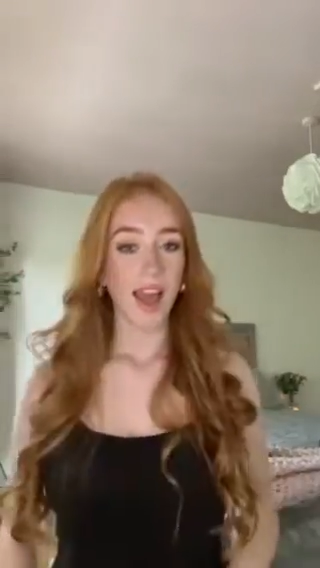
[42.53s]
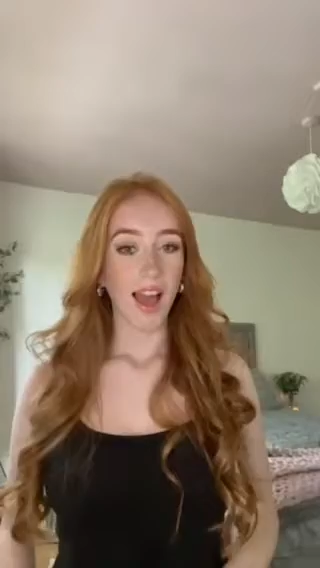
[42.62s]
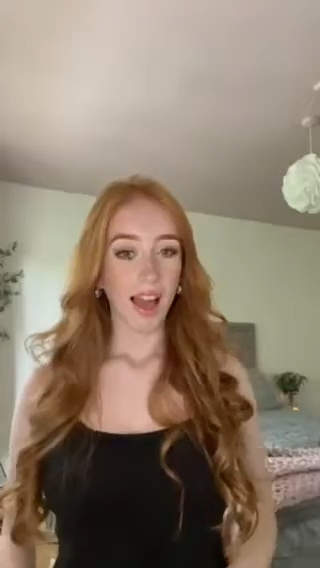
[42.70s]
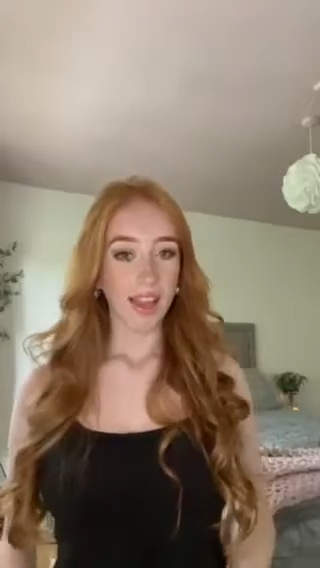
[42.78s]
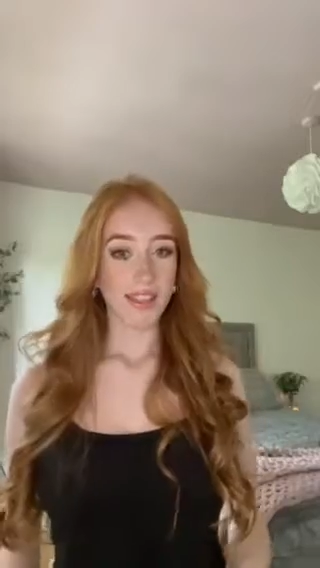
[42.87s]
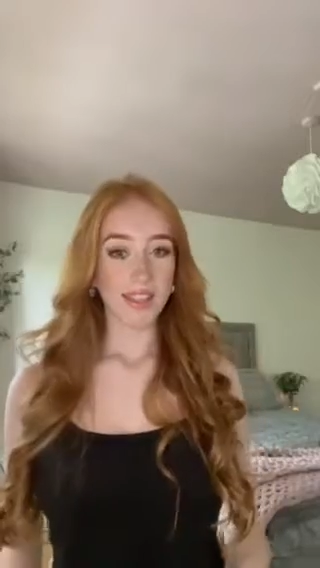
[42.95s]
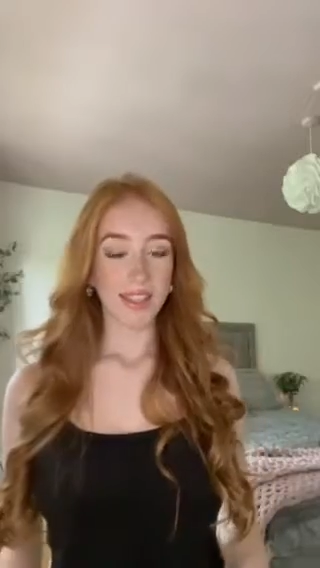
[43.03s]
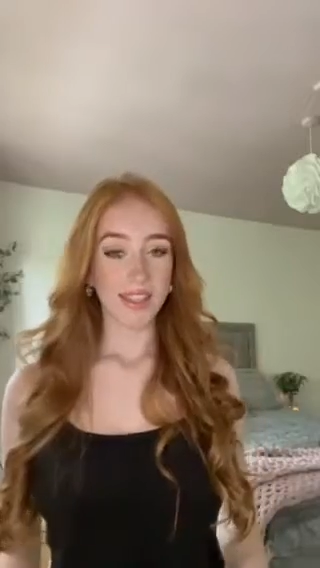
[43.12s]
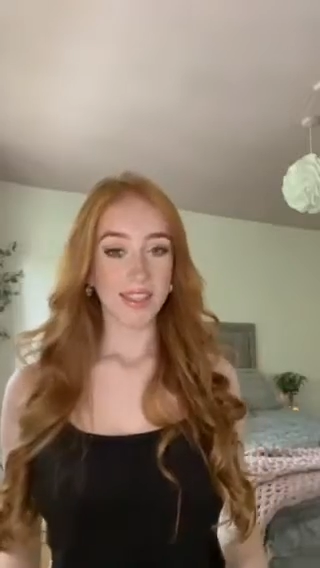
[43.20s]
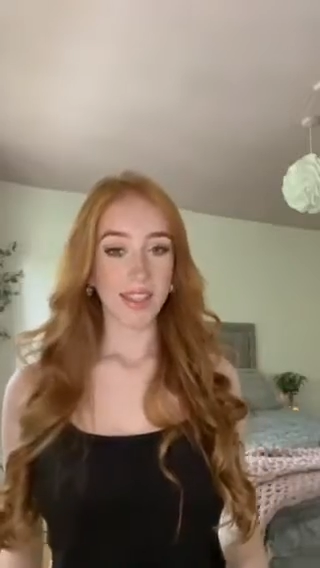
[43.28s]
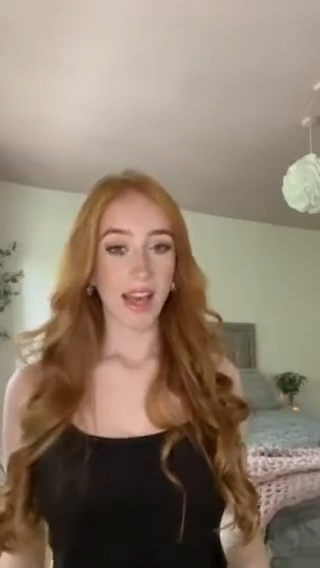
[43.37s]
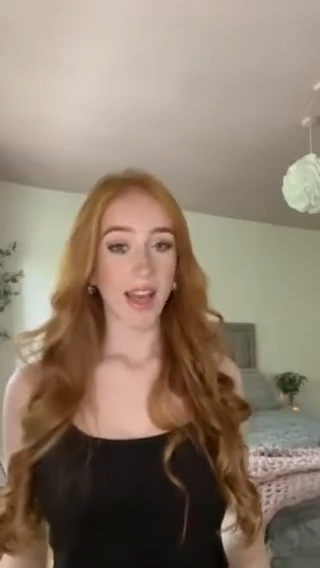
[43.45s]
As you can
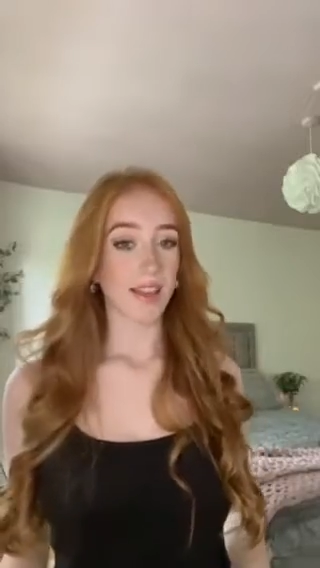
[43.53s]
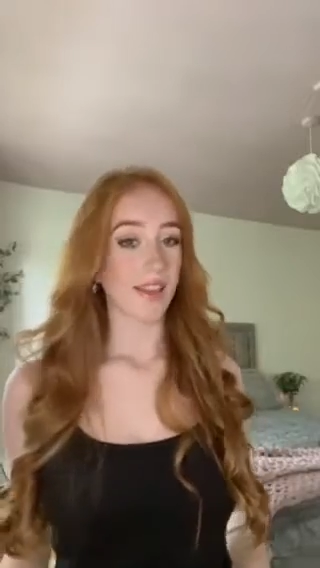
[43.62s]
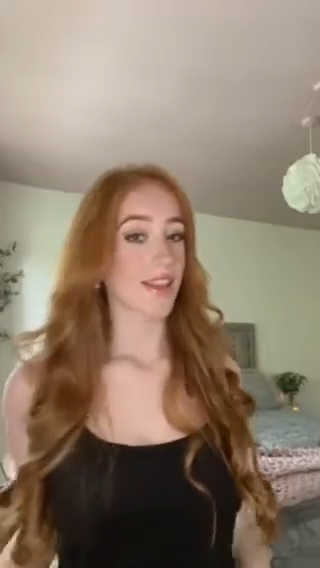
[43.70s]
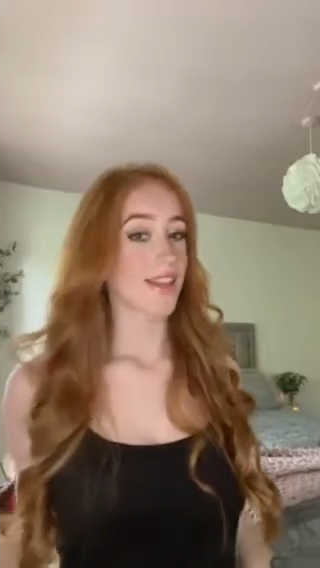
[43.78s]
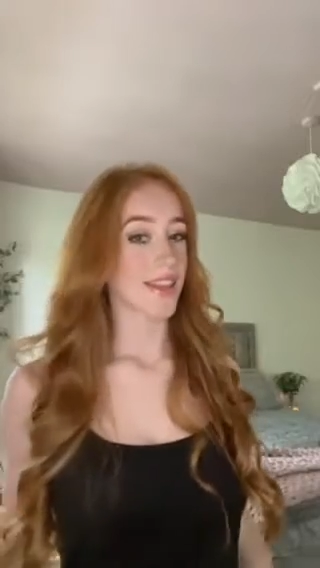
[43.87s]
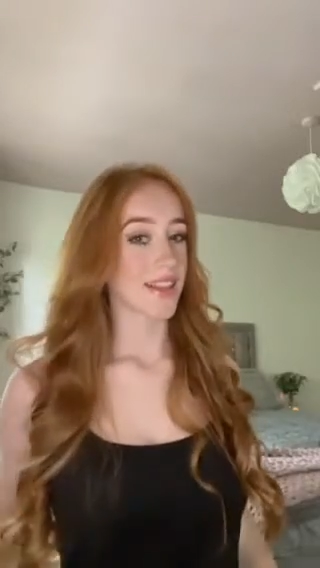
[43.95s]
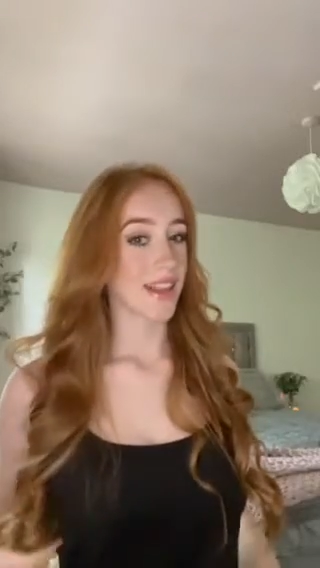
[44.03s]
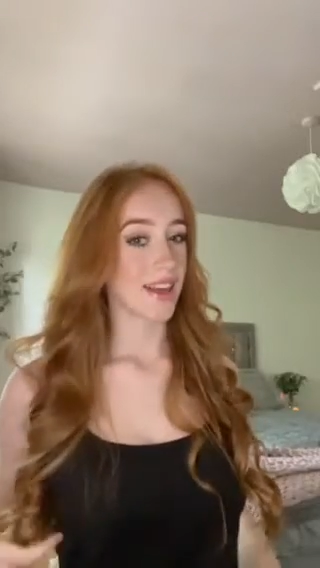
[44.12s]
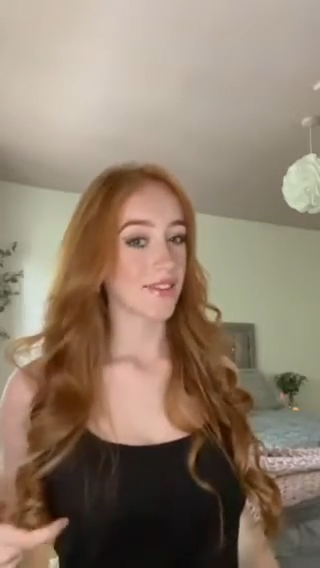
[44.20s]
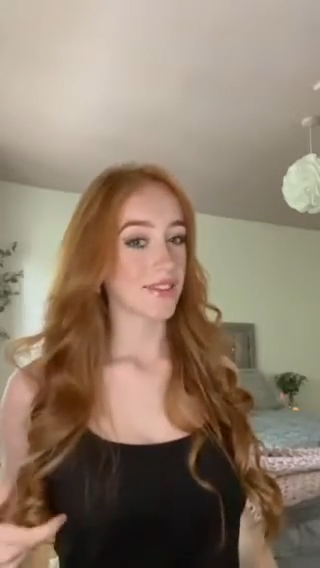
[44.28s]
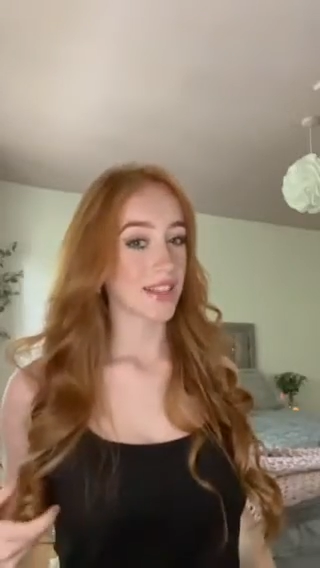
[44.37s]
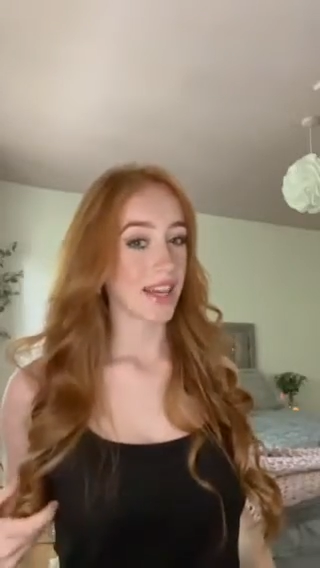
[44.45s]
tell, the
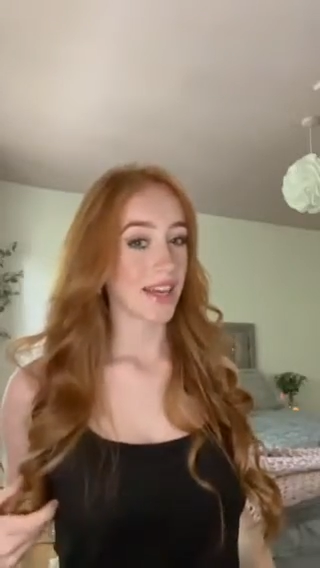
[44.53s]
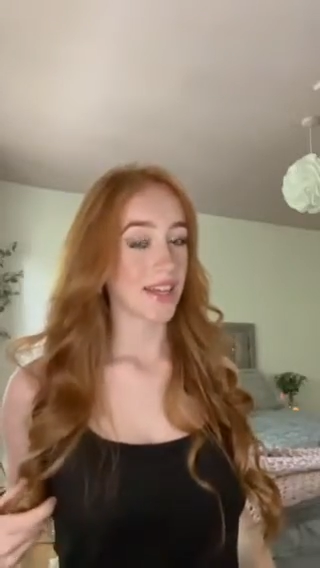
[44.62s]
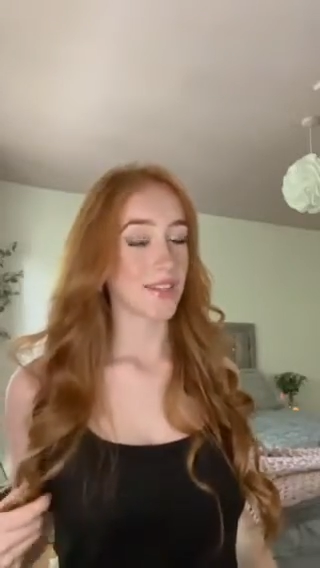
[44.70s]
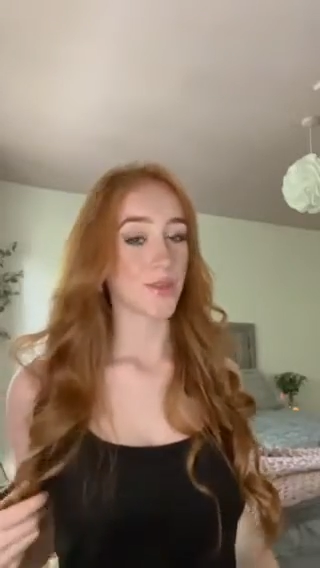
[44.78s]
left side